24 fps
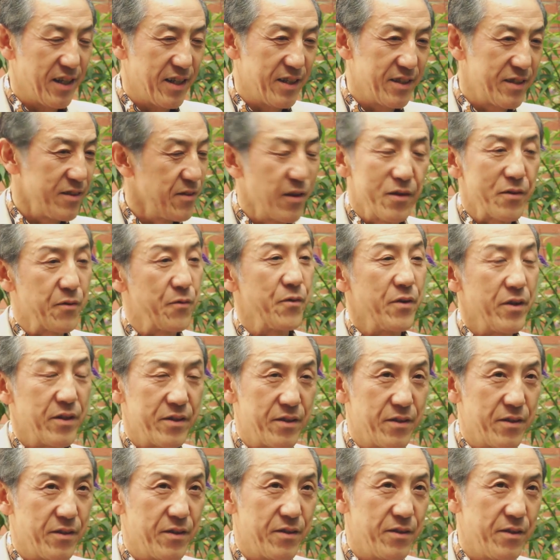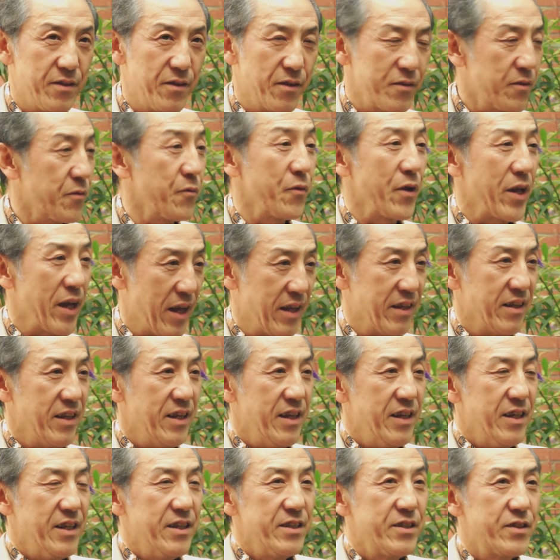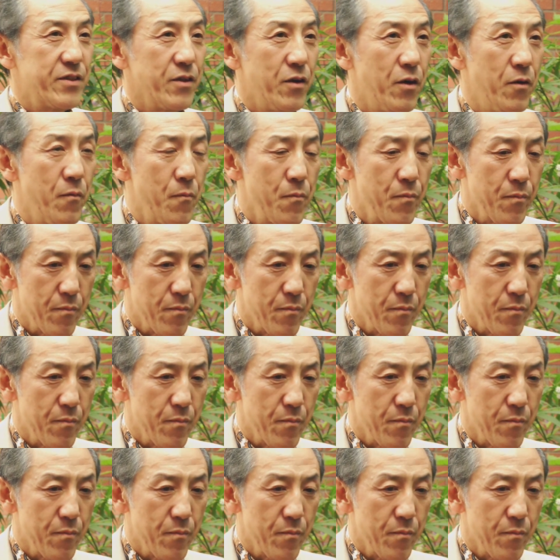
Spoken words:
it's not real. So